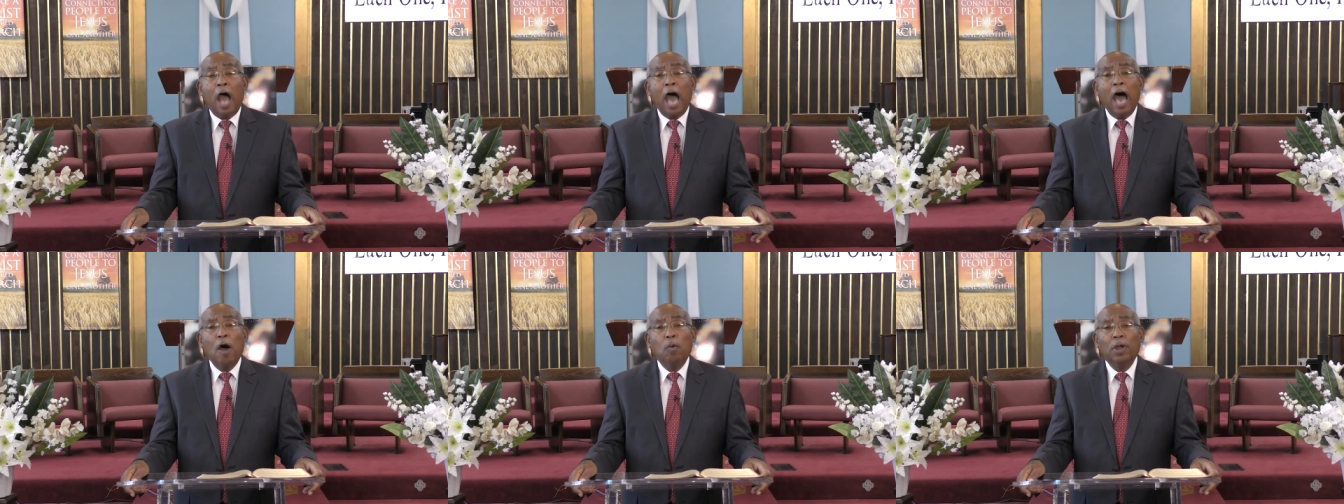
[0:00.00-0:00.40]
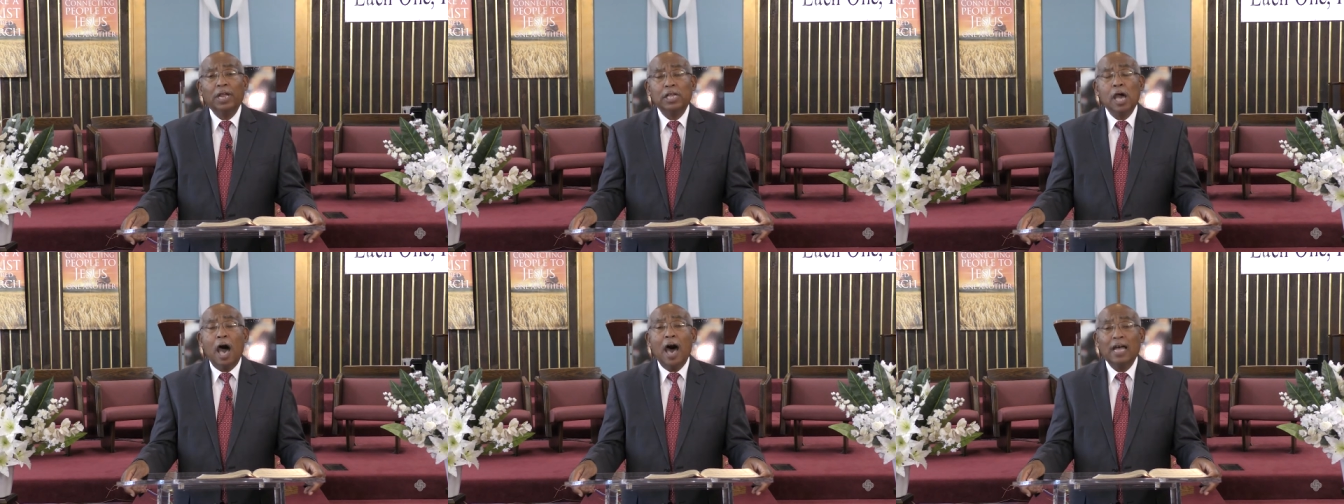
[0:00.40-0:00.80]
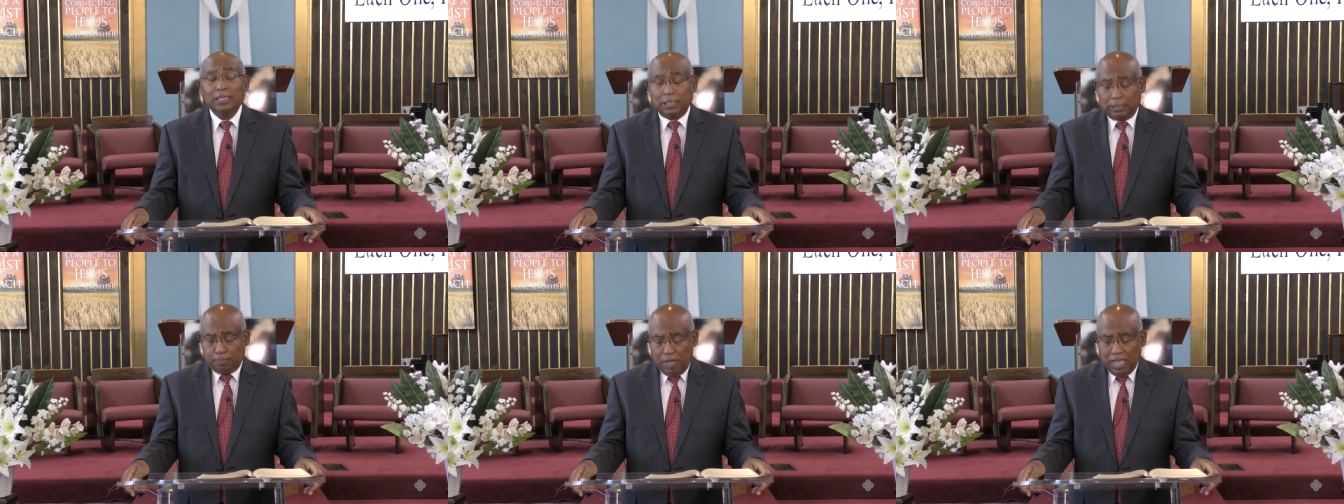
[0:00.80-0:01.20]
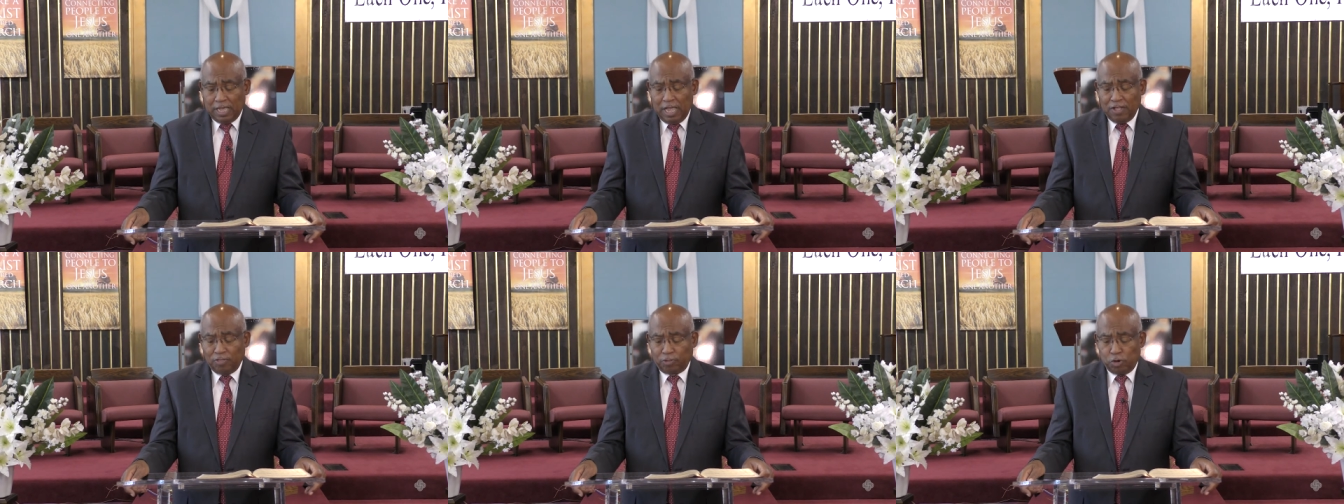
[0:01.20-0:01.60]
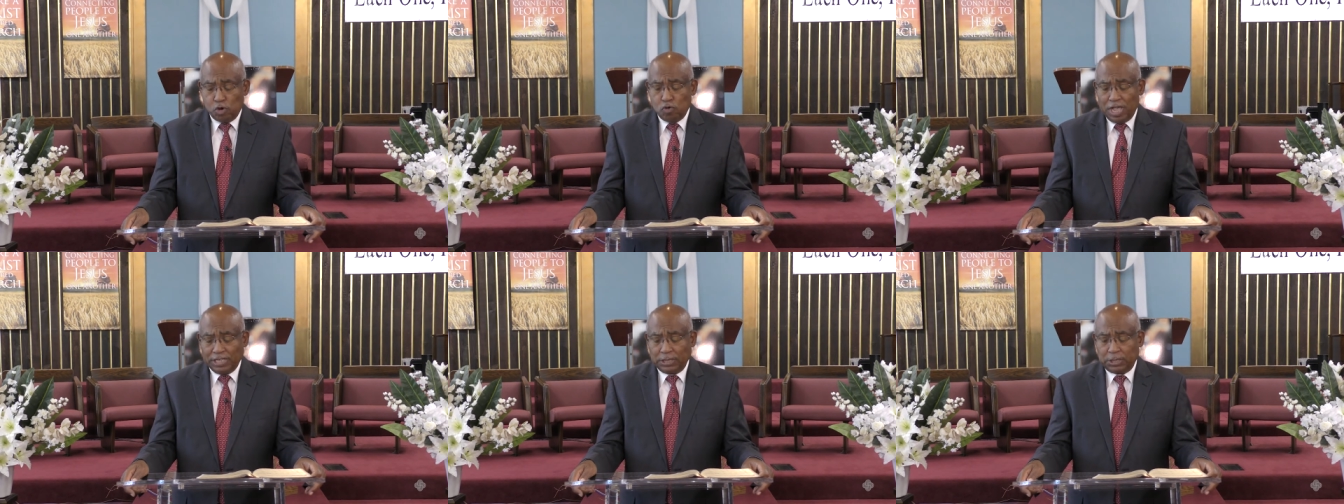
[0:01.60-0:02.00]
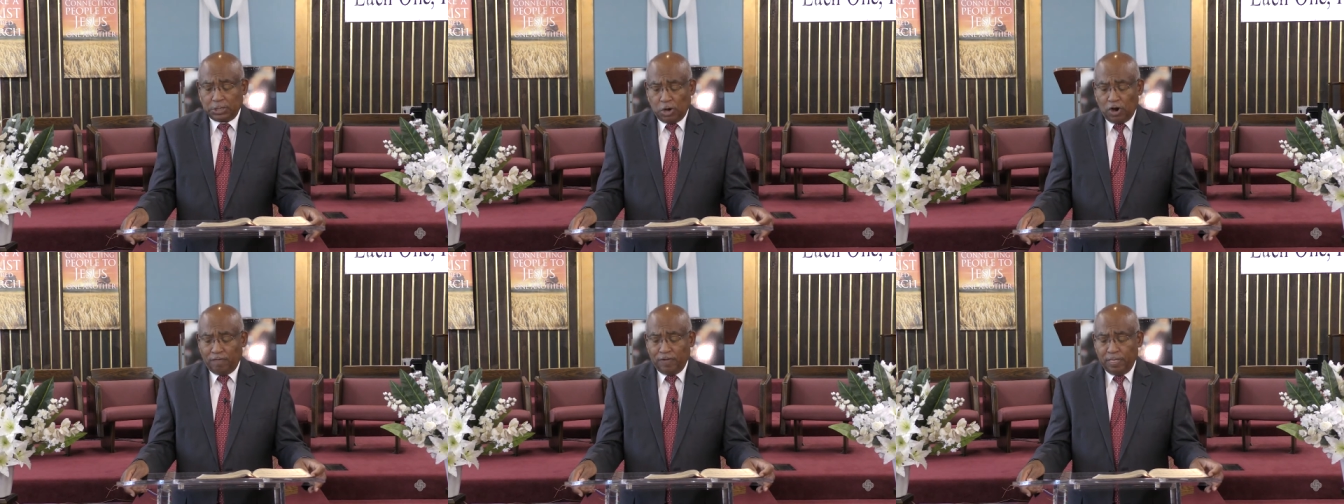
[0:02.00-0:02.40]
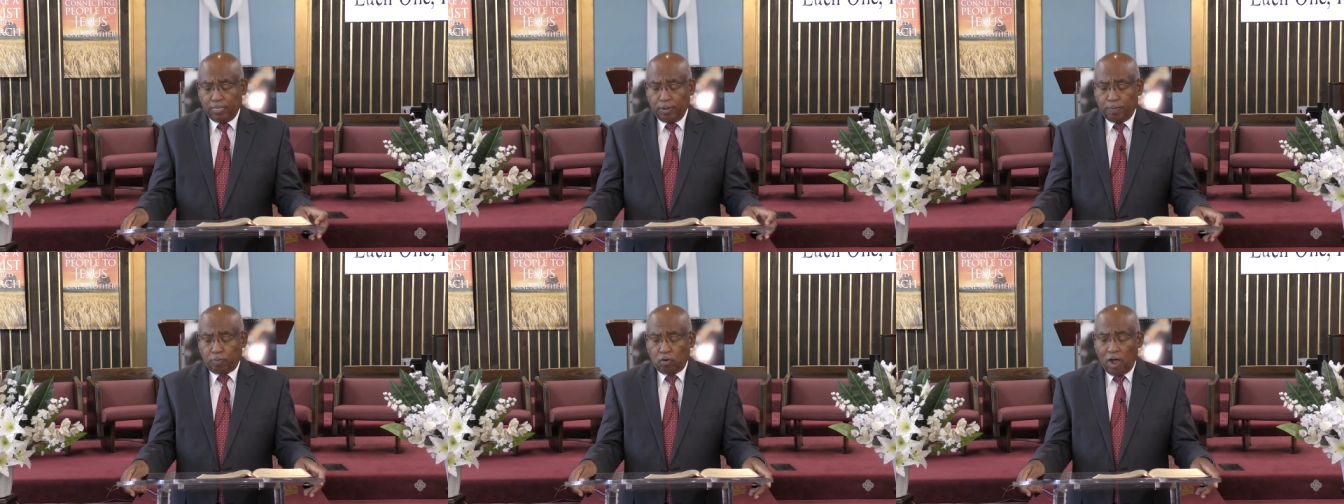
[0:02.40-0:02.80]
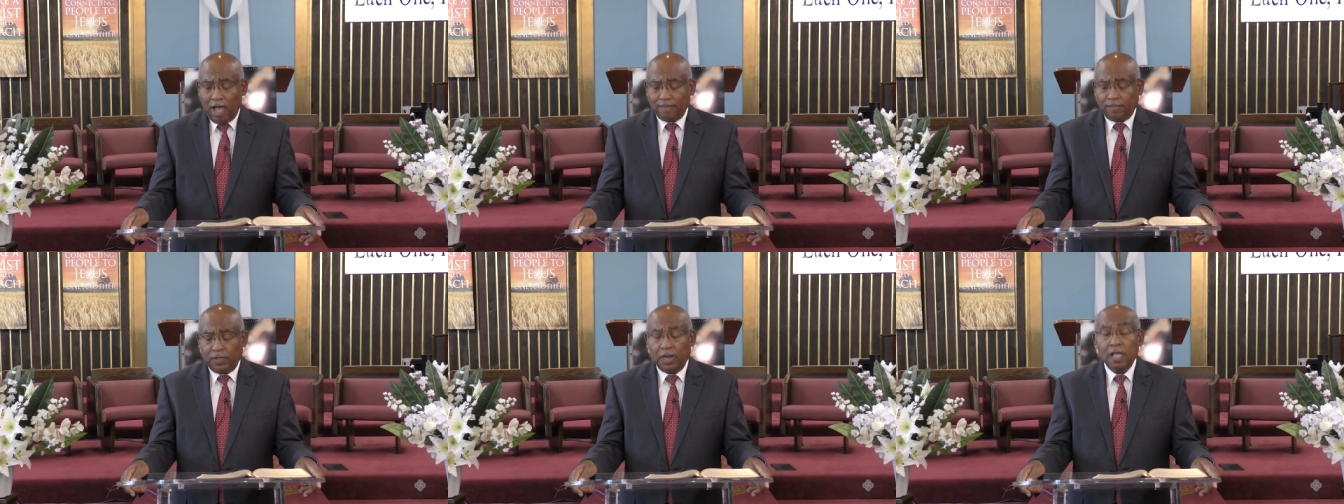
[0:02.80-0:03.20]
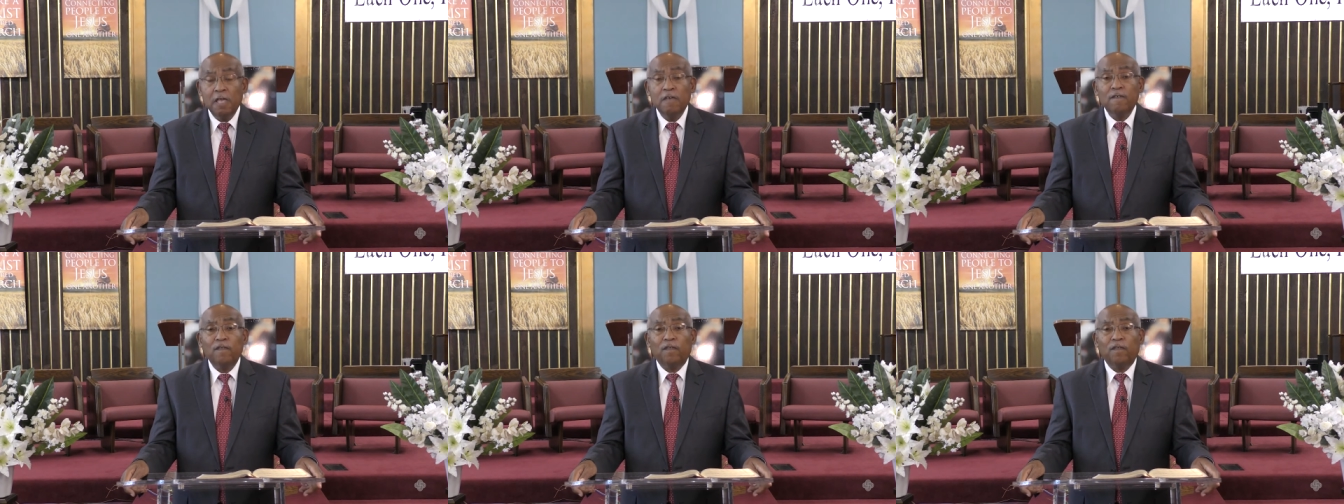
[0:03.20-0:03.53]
our God speaking through his servant, the prophet,